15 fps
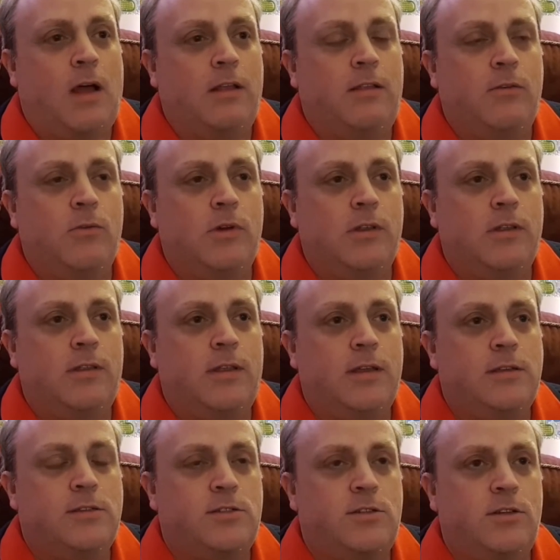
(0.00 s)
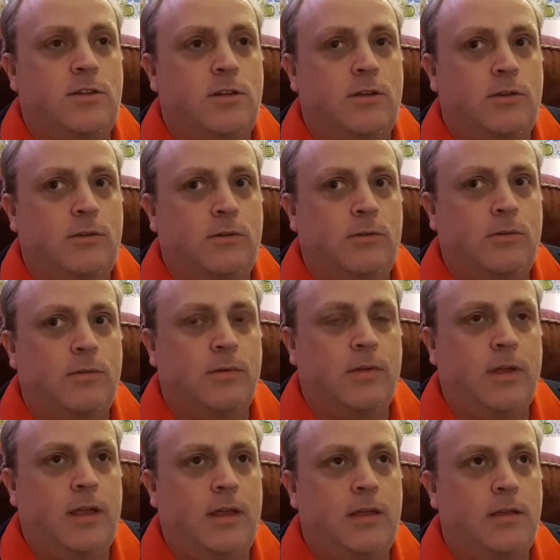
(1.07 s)
I think one of the things to do
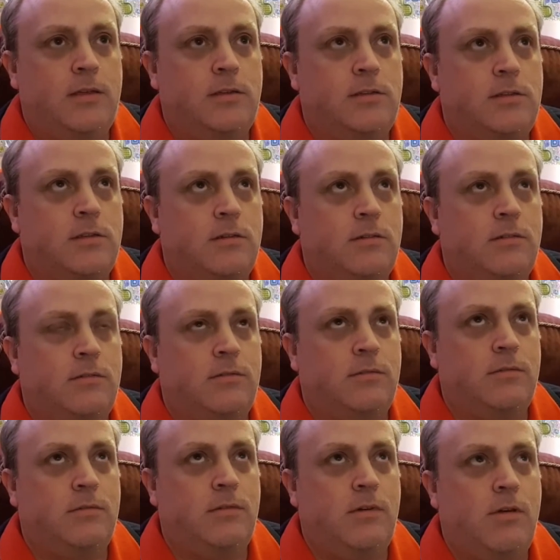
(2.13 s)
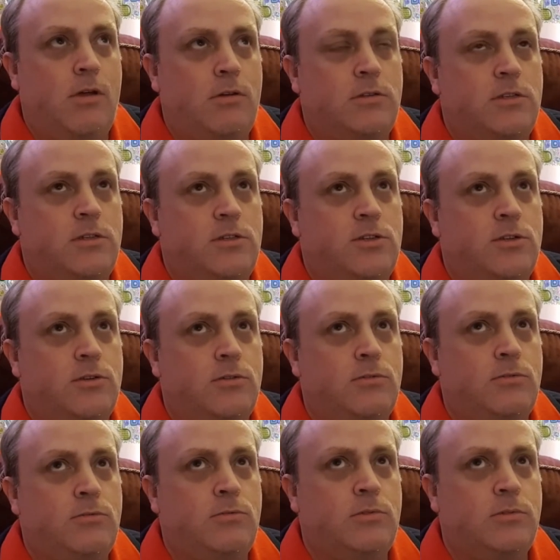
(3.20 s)
is not
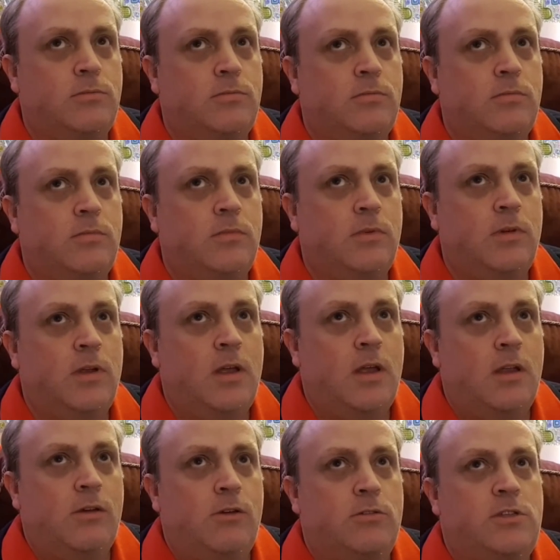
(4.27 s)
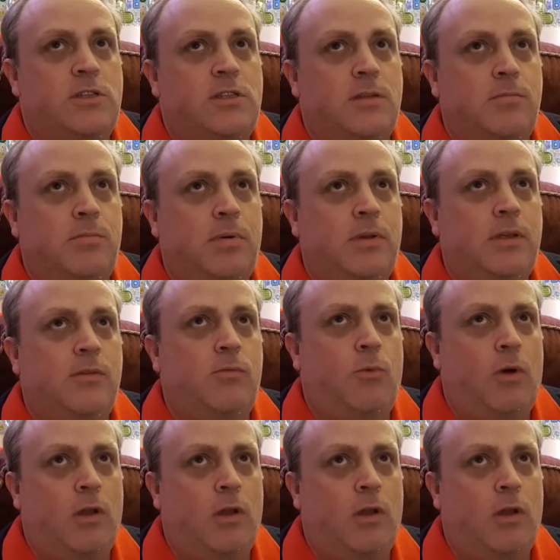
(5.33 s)
to simply